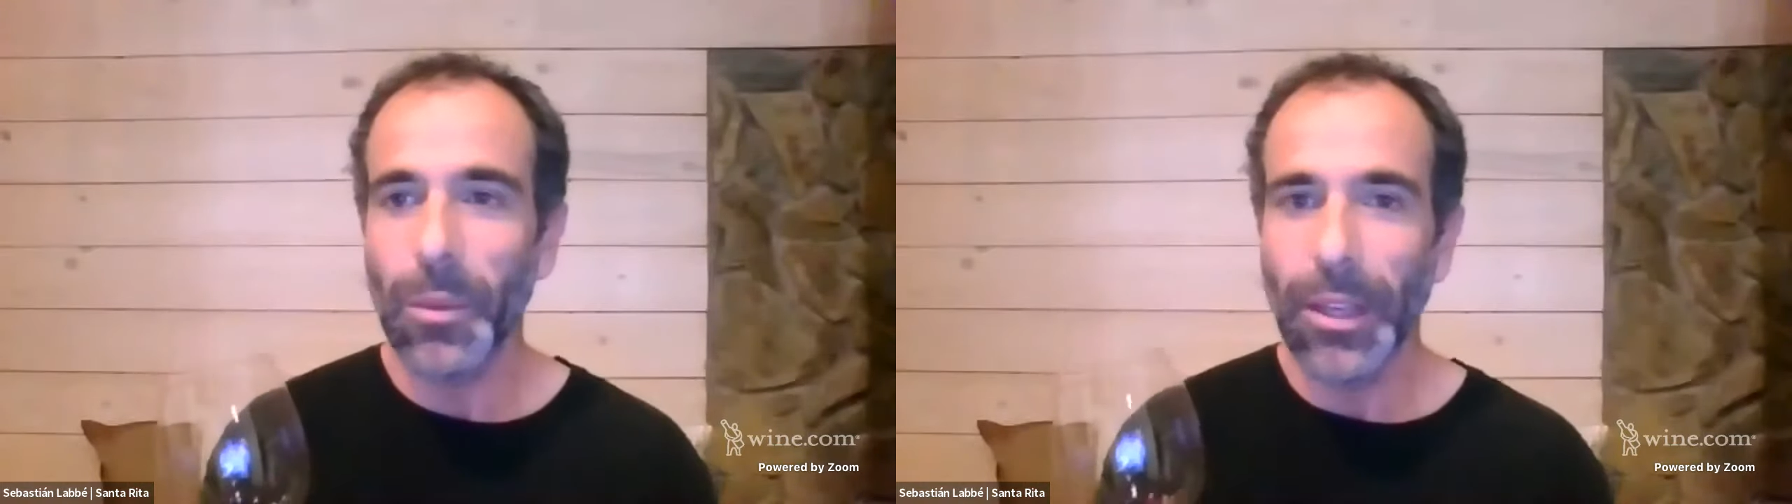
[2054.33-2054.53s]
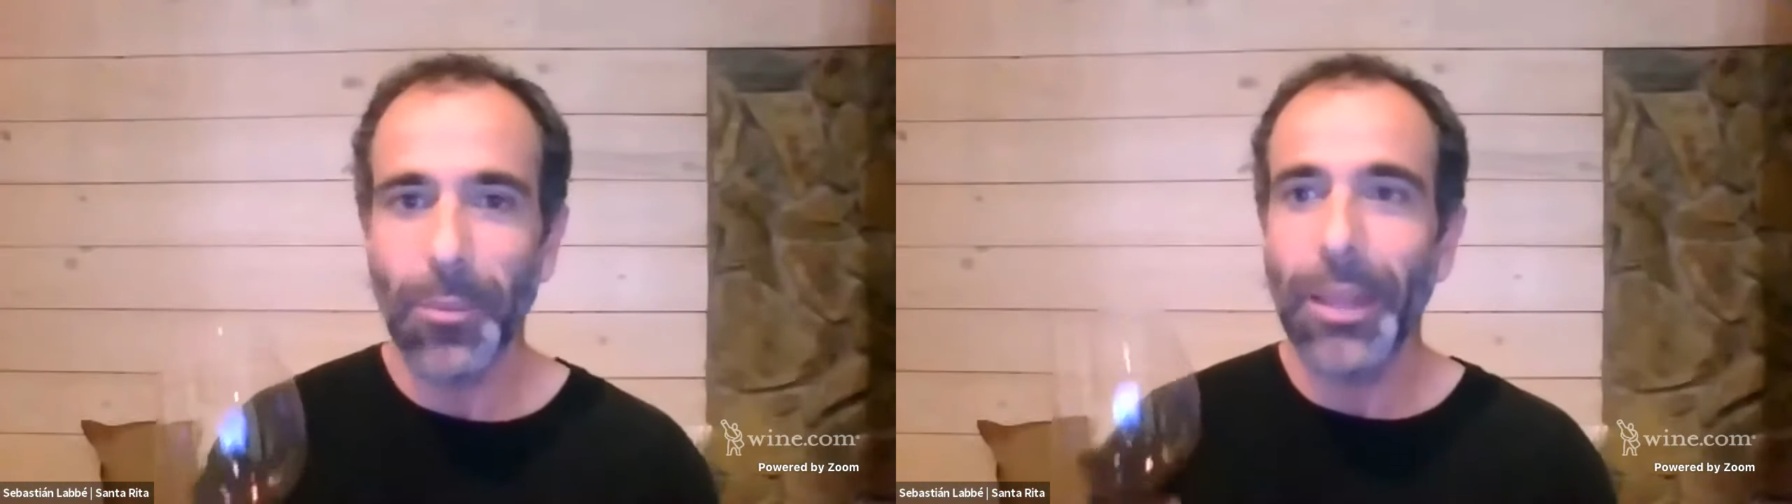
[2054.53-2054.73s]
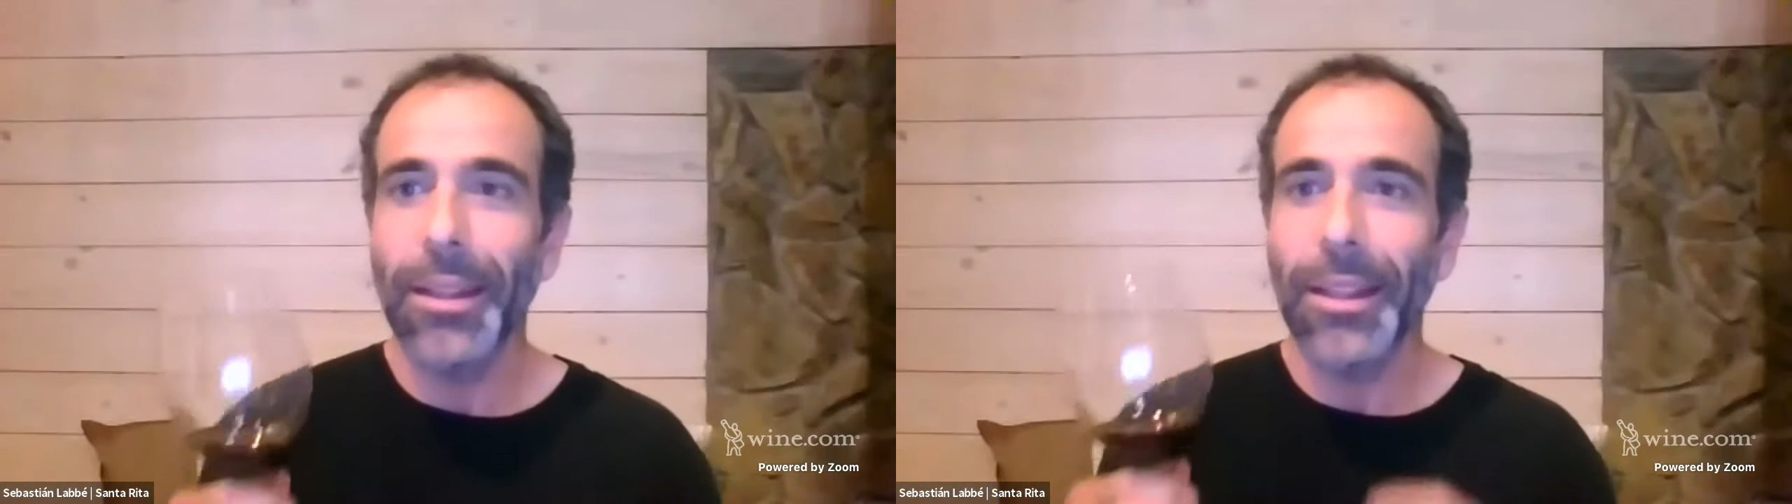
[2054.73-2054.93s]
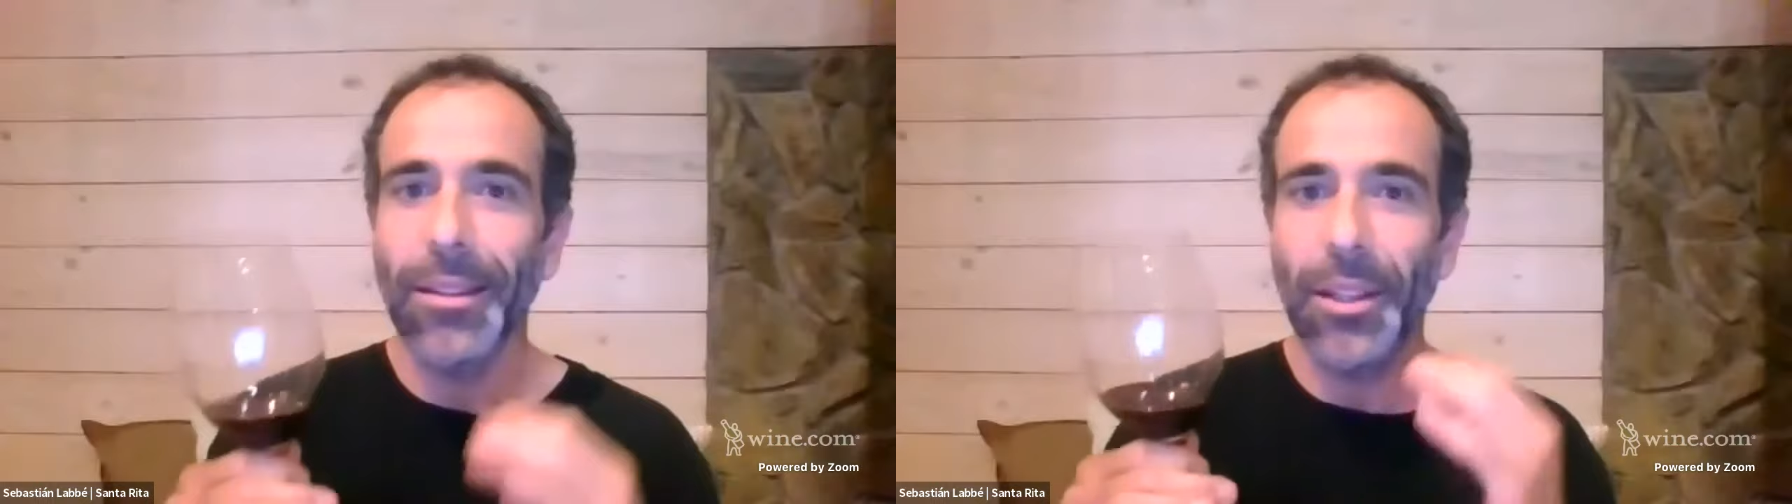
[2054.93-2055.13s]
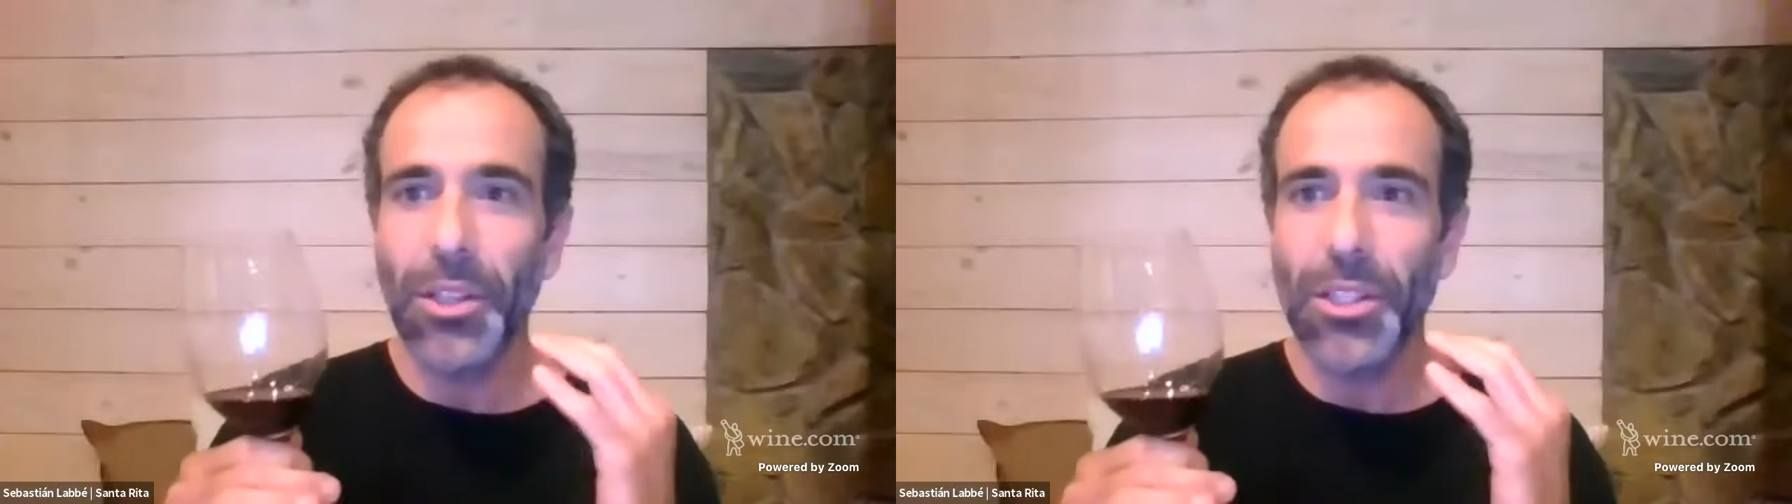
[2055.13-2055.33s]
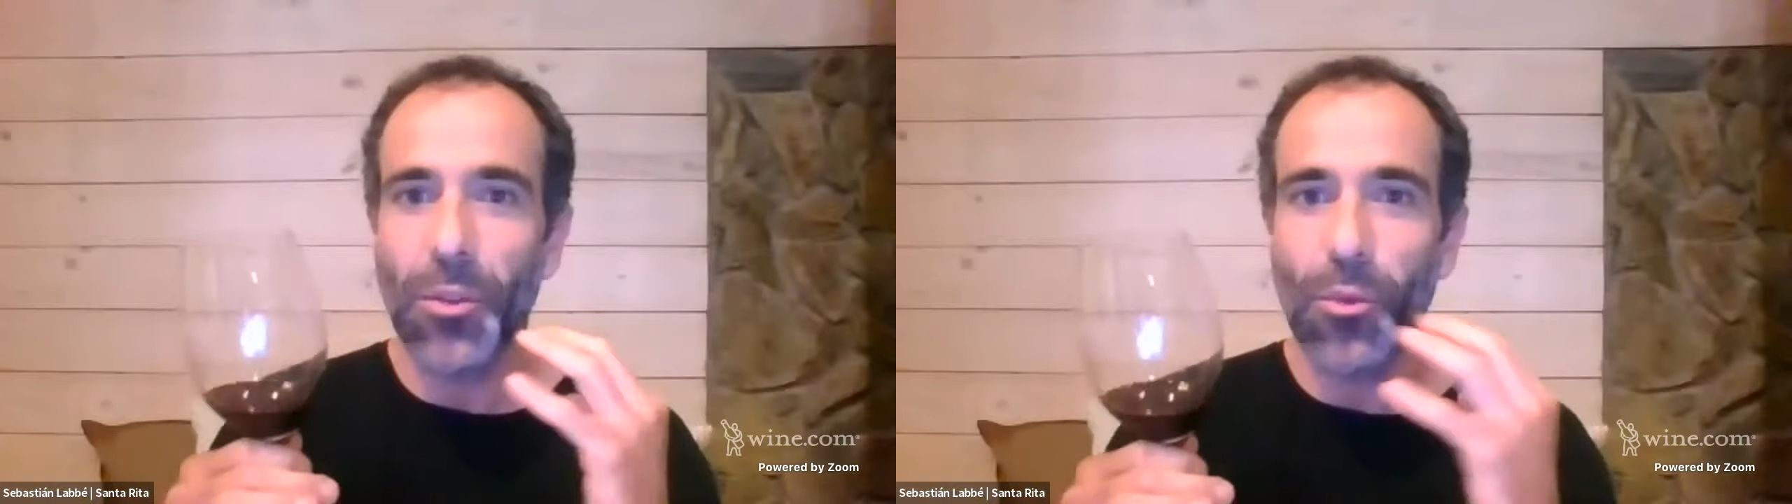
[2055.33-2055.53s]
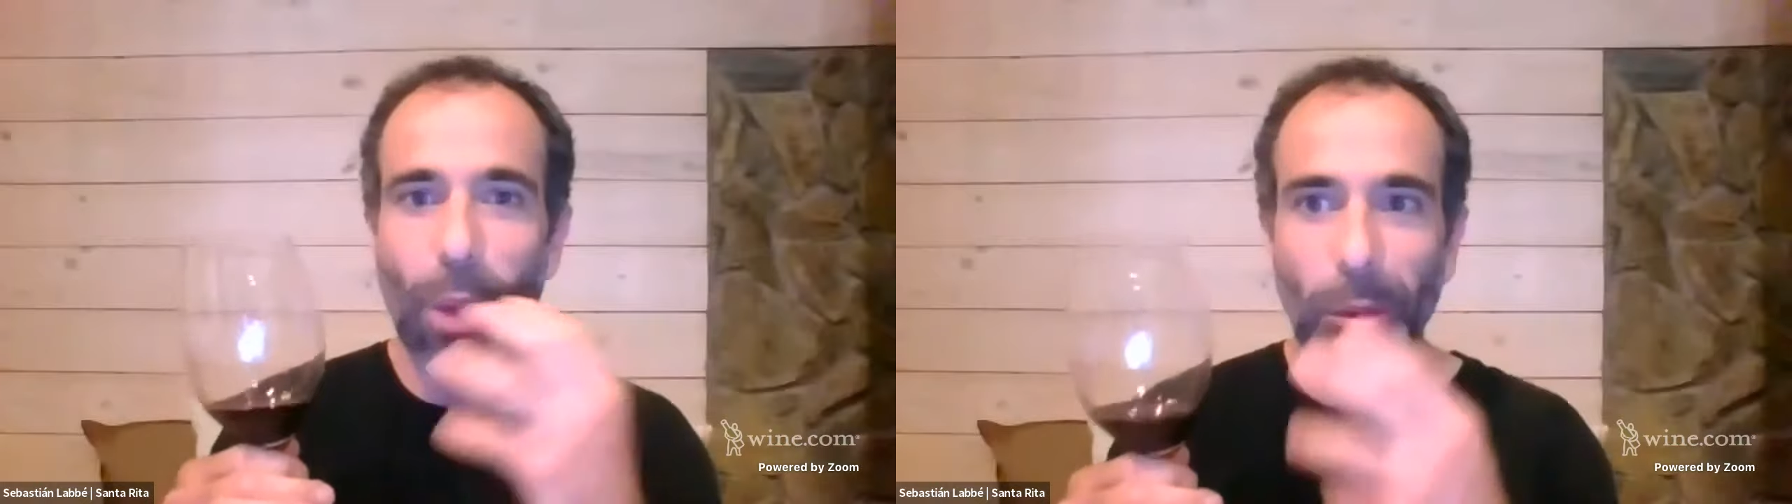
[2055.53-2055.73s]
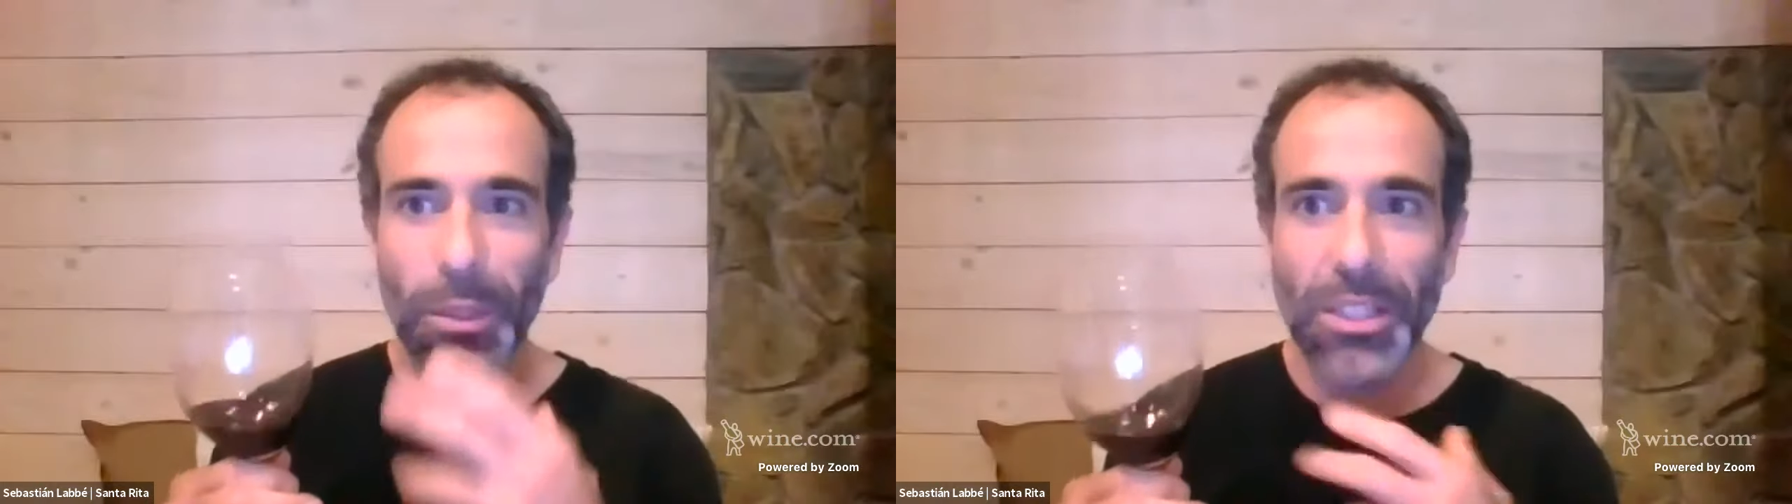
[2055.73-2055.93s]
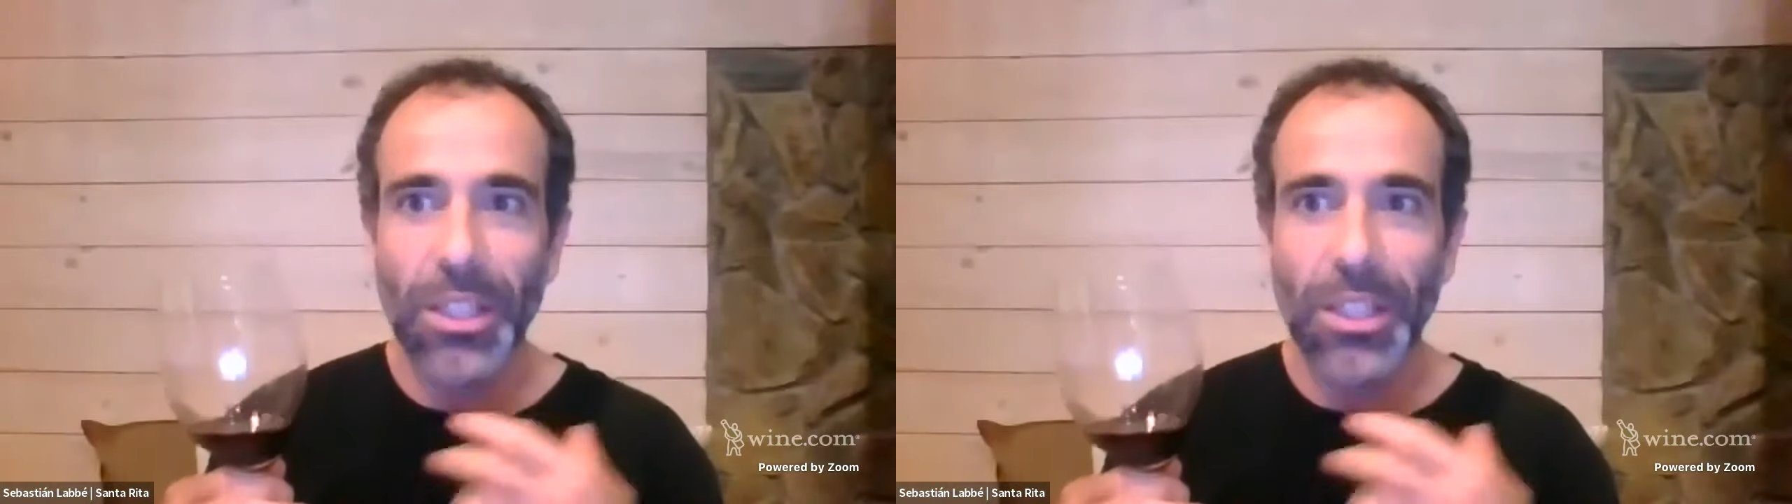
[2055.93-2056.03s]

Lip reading: And then there is a roundness,